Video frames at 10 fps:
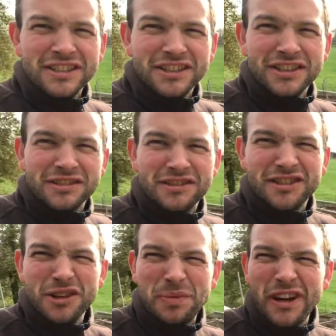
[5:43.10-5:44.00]
just
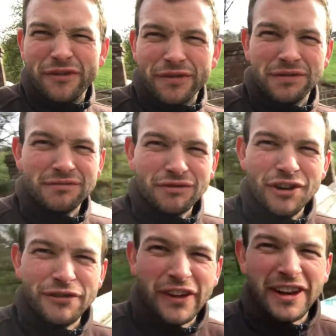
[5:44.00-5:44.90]
do a bit of
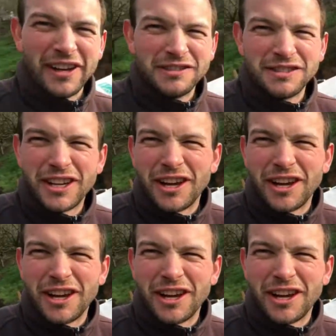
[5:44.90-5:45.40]
roofing and, you